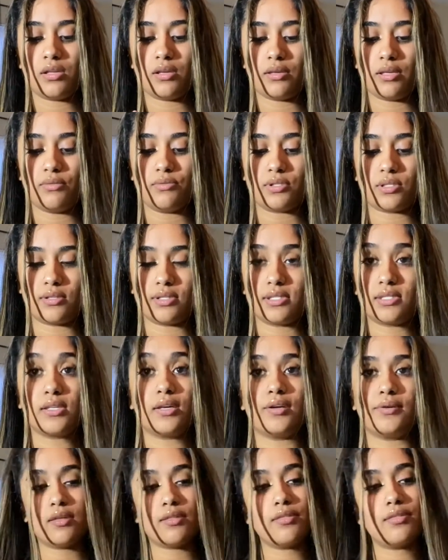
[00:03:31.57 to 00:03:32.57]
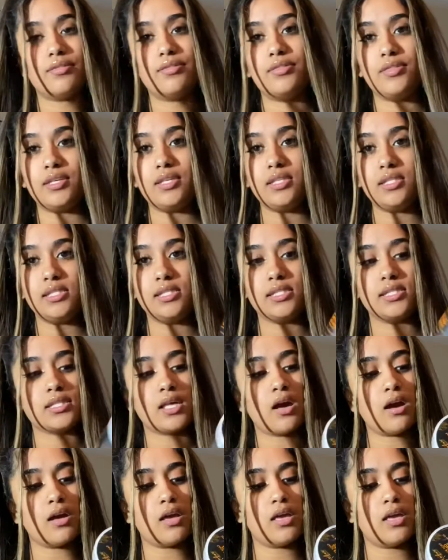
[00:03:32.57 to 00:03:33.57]
It was on sale. This
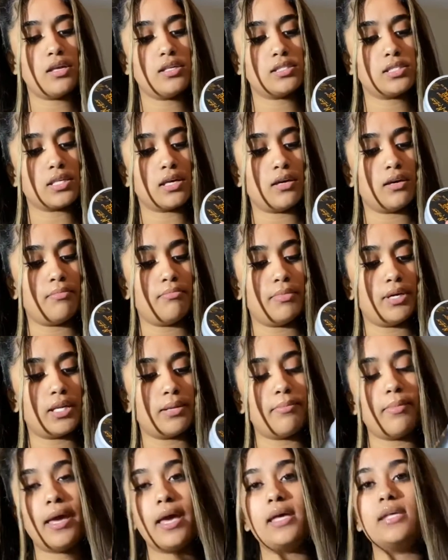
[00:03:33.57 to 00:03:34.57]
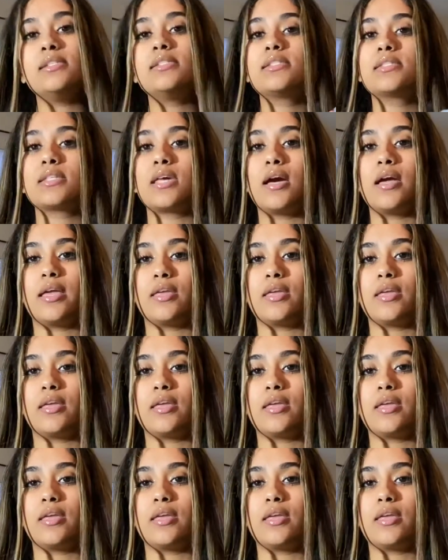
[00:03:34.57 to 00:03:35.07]
is a mud mask.